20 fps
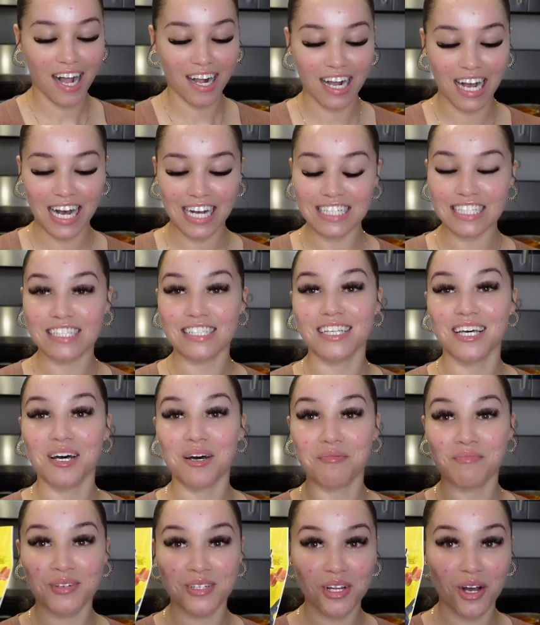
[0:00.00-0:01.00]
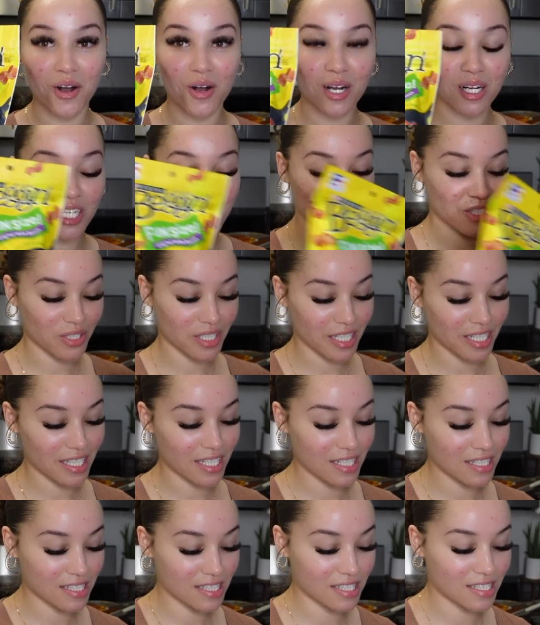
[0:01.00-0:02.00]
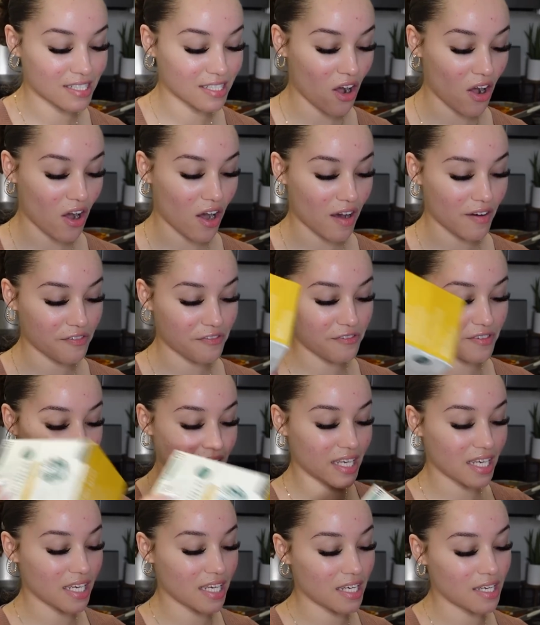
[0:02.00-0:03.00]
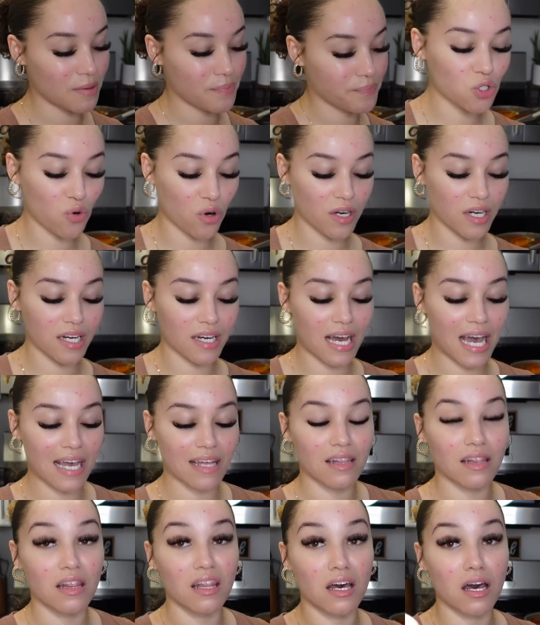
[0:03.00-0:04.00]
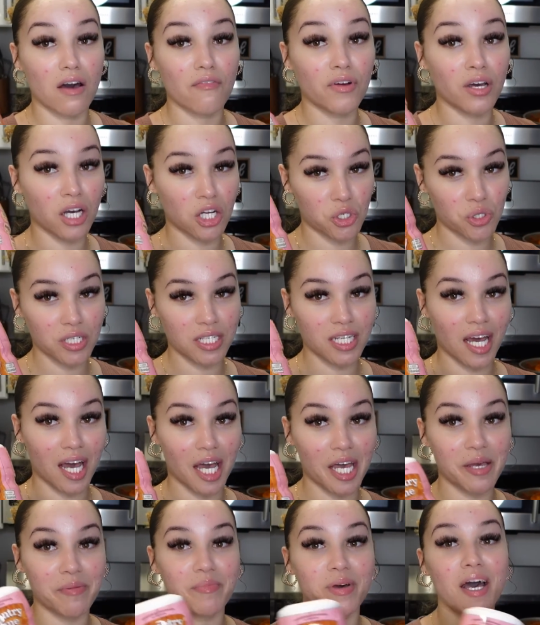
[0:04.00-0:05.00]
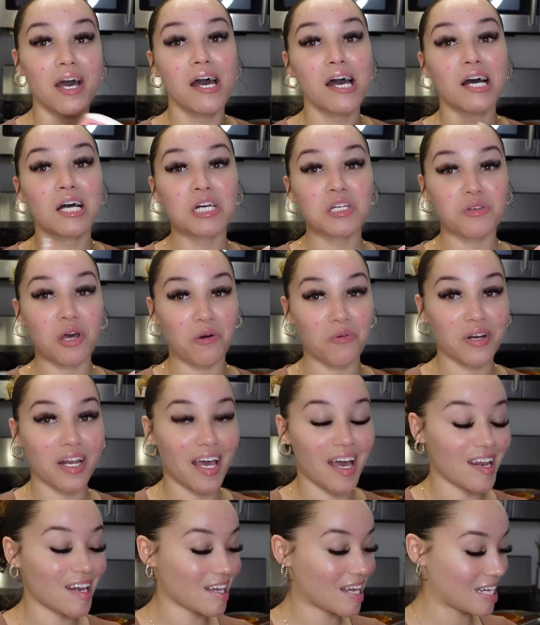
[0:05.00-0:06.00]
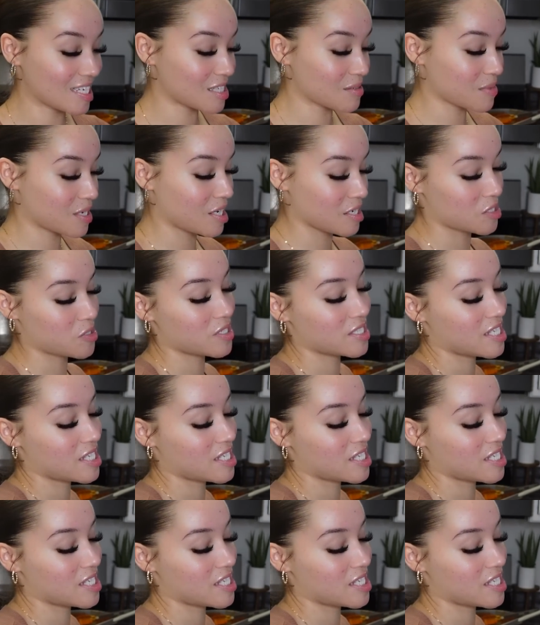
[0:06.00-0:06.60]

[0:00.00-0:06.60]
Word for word: I got some dog treats, coffee. Jordan and I love Country Time. So I went ahead and got some country